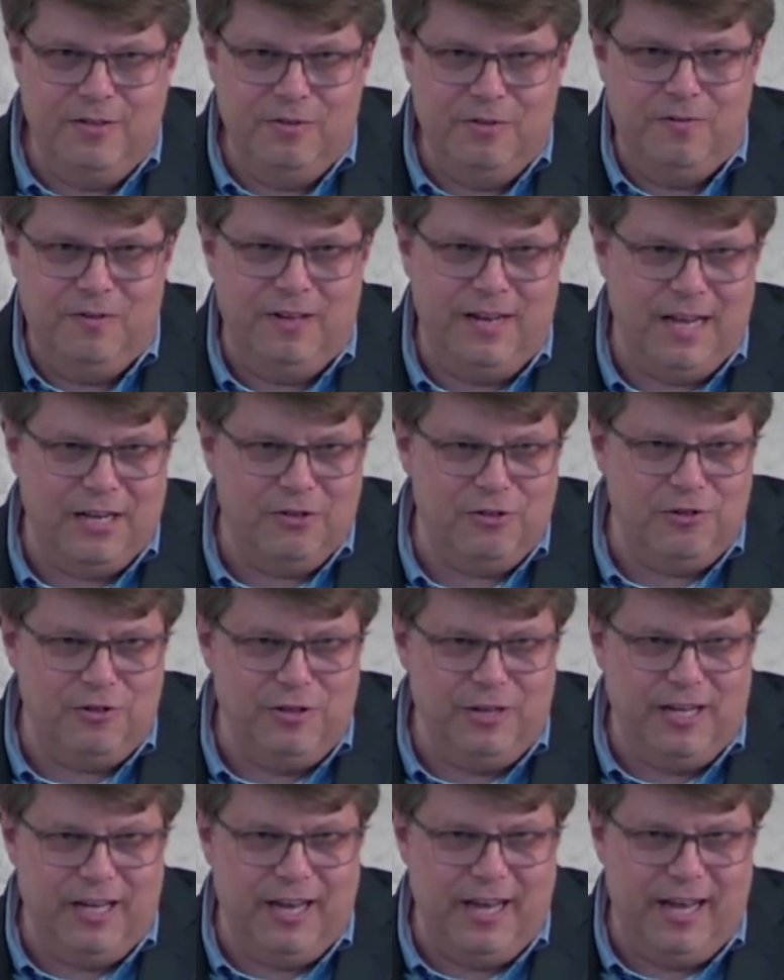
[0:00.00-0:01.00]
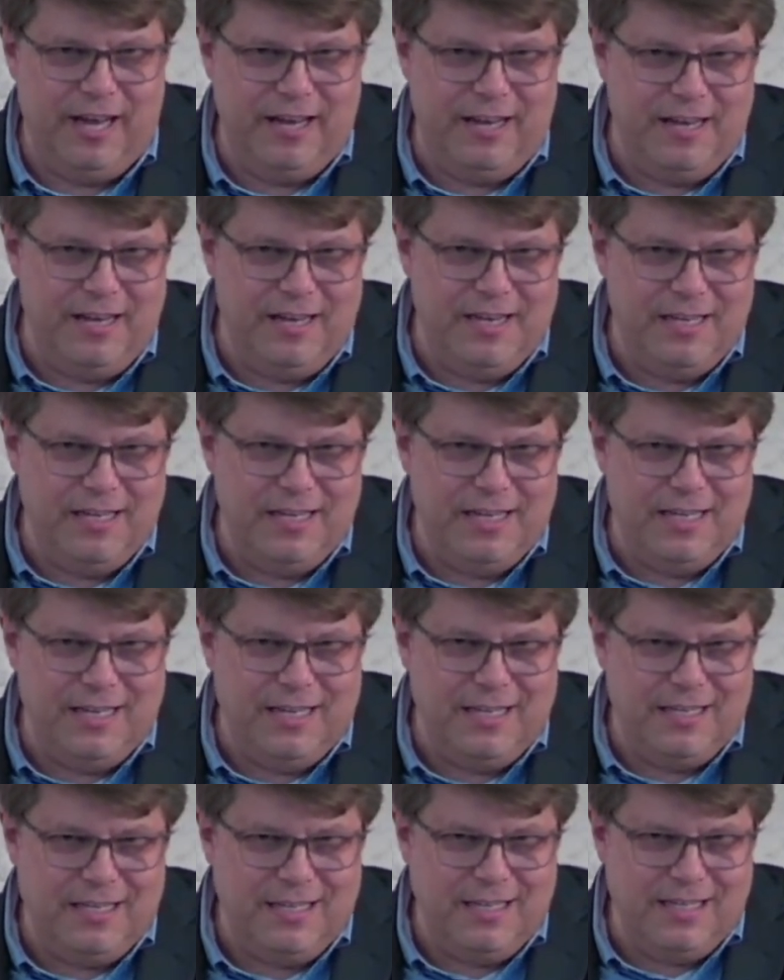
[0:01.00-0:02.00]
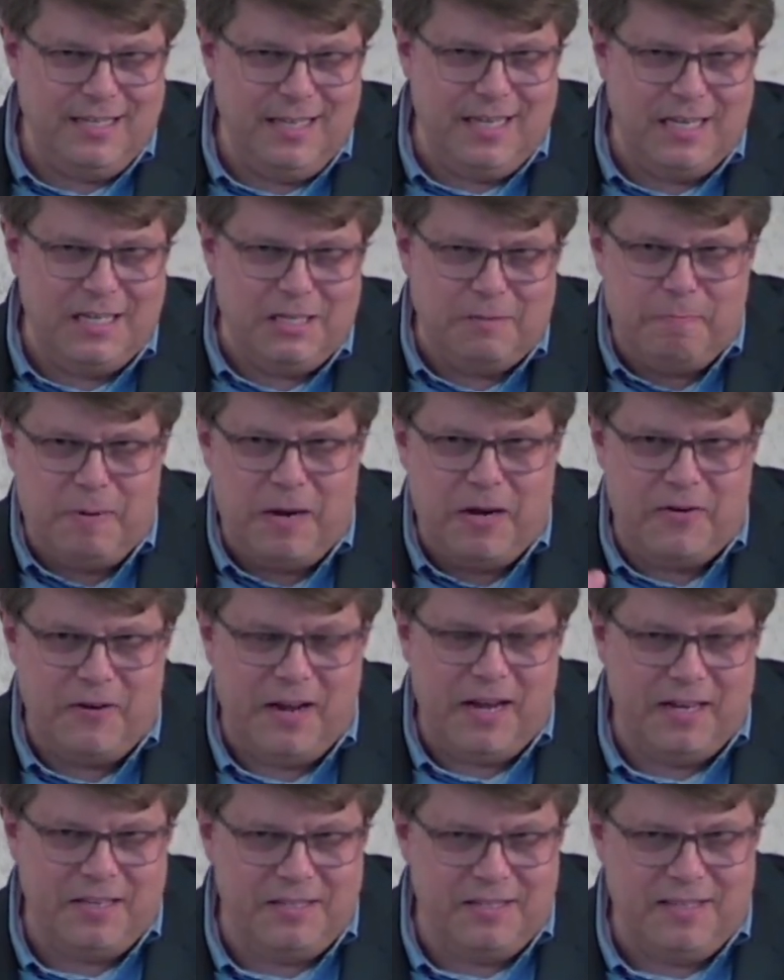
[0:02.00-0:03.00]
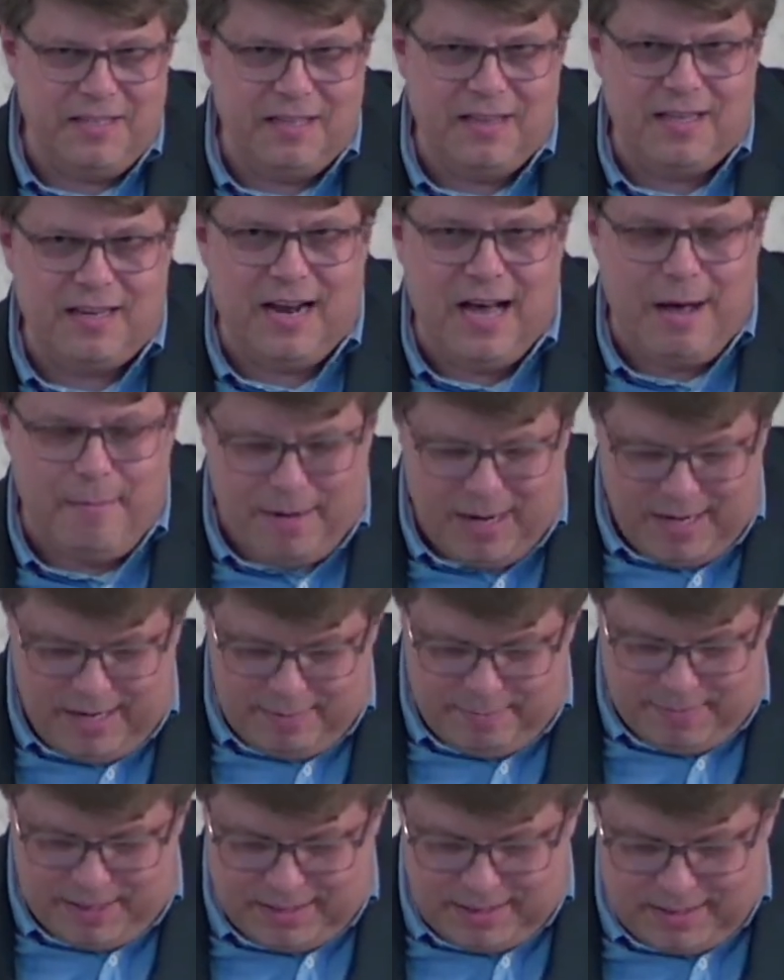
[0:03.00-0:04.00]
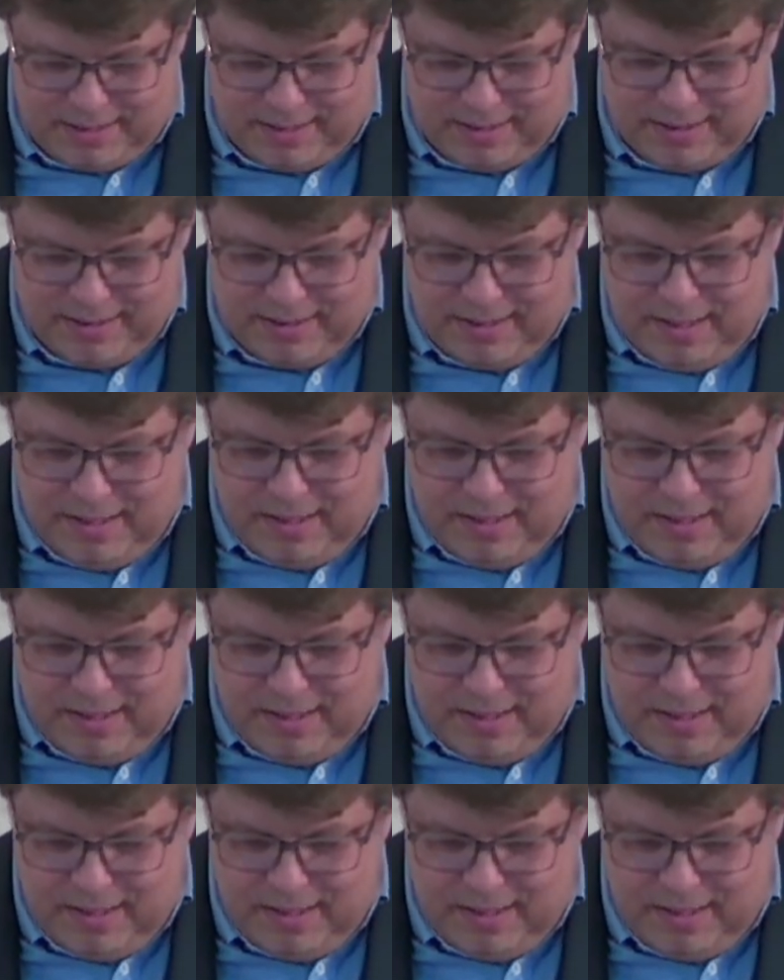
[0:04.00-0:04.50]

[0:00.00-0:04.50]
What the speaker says: you will actually experience the drama in it.